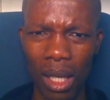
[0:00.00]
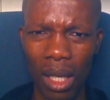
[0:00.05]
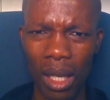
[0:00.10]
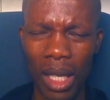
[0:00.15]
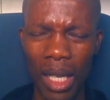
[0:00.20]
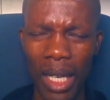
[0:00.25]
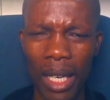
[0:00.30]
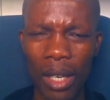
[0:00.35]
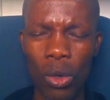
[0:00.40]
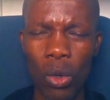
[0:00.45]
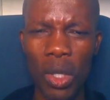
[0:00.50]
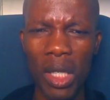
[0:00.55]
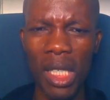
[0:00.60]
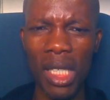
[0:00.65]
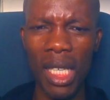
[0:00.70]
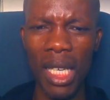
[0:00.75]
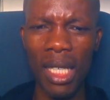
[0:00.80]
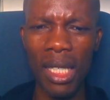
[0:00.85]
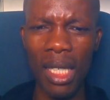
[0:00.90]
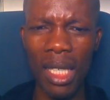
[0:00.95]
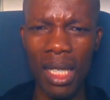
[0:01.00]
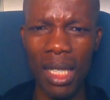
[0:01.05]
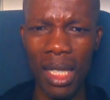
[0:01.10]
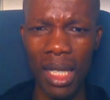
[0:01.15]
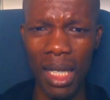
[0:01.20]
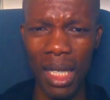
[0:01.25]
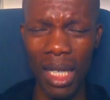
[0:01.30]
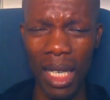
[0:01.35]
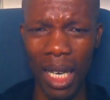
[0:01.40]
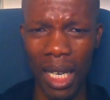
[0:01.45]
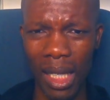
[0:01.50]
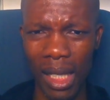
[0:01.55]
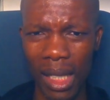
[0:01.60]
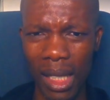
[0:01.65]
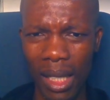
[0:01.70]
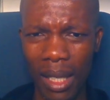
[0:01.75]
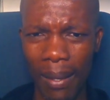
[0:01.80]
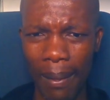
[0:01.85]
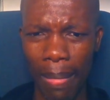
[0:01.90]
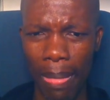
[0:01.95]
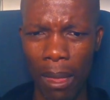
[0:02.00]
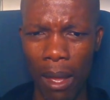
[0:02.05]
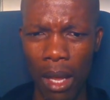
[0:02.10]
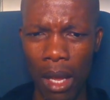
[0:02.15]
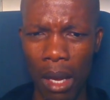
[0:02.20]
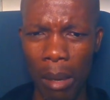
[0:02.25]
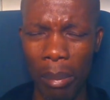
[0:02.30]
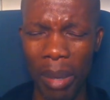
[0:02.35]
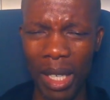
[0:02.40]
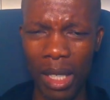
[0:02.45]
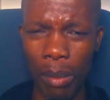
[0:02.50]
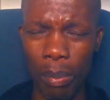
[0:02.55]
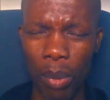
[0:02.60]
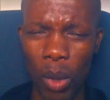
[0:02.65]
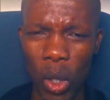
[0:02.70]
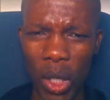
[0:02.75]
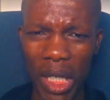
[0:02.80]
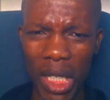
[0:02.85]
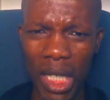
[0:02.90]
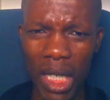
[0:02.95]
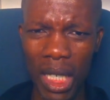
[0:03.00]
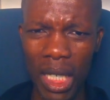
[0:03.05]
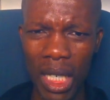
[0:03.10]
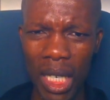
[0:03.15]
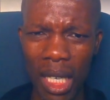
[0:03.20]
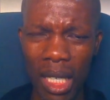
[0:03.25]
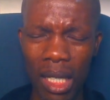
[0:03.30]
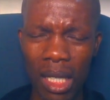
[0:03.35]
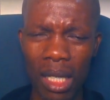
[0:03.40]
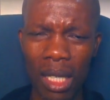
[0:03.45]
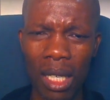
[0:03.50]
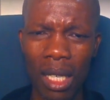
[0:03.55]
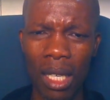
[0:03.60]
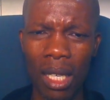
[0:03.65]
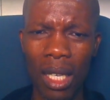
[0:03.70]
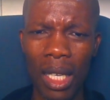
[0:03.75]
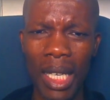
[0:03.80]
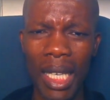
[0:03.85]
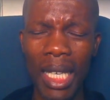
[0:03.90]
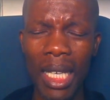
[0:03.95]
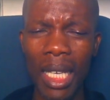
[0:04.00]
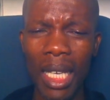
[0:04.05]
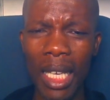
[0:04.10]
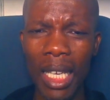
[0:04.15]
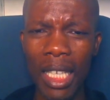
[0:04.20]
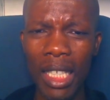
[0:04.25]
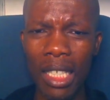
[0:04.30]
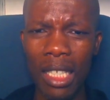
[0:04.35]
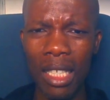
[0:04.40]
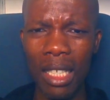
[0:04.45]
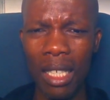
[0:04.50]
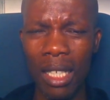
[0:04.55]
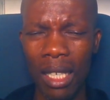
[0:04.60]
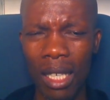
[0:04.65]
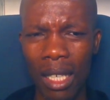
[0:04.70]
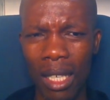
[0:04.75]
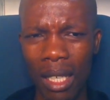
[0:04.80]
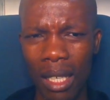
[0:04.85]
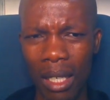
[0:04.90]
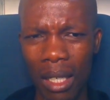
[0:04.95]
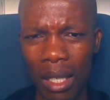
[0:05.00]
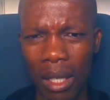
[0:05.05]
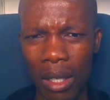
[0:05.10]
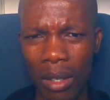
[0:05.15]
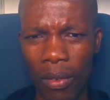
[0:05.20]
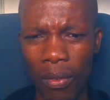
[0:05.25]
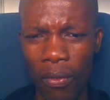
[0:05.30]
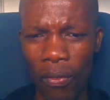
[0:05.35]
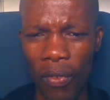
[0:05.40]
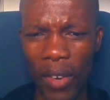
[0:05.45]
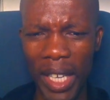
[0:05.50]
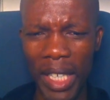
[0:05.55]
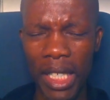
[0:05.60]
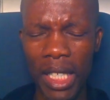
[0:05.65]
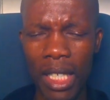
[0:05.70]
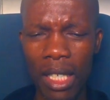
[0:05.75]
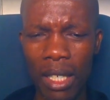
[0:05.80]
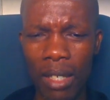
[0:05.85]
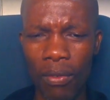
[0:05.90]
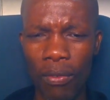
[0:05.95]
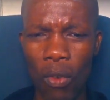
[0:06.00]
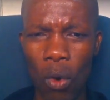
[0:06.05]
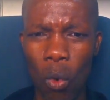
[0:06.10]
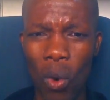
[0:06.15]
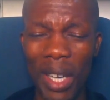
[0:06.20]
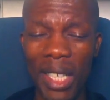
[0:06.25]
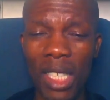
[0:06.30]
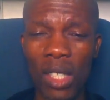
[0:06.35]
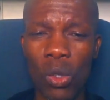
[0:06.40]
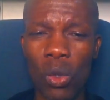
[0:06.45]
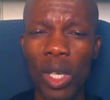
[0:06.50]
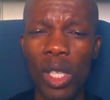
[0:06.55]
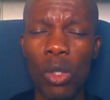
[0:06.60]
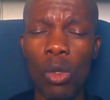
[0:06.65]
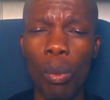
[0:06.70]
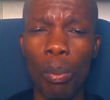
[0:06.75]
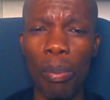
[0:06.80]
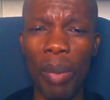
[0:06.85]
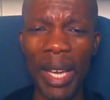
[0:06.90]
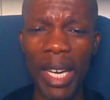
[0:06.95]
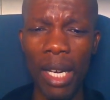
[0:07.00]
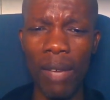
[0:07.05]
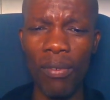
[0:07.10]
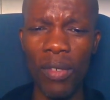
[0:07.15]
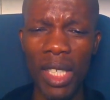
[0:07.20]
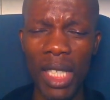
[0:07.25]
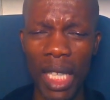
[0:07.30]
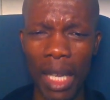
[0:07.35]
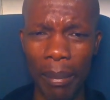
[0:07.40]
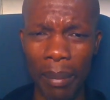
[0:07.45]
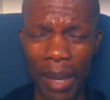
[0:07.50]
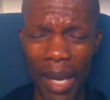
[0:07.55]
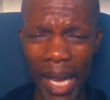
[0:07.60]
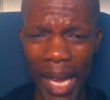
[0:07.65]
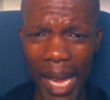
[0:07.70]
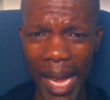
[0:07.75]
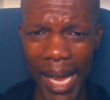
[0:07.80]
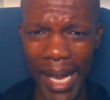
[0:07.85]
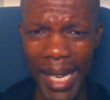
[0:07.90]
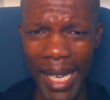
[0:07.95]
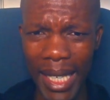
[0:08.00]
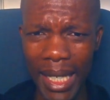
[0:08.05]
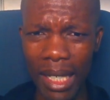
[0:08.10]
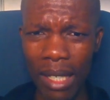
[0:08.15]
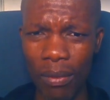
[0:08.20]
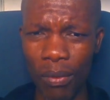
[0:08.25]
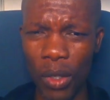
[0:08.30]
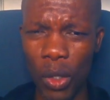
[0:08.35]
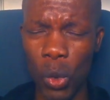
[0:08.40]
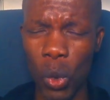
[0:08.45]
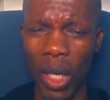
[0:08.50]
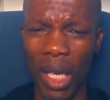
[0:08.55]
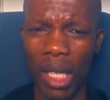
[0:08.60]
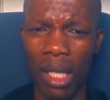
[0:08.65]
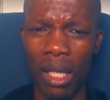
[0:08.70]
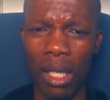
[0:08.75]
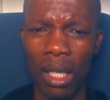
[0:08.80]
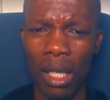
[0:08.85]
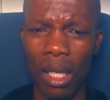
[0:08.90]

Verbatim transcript: there are no saints and sinners, but politicians, each fighting for what is going to benefit them individually,